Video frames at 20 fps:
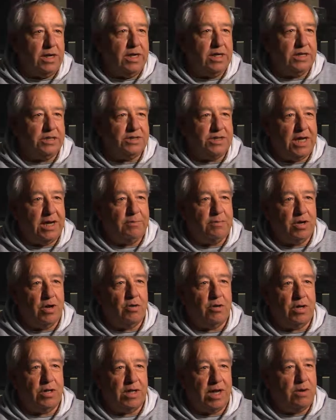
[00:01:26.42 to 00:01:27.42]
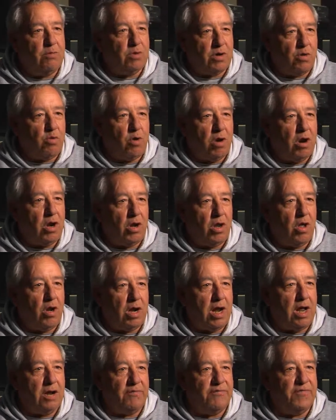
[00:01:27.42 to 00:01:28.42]
in the same token, they require a lot
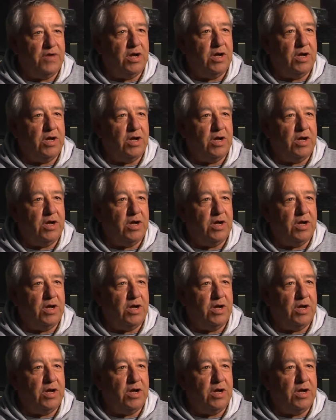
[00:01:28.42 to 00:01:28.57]
out of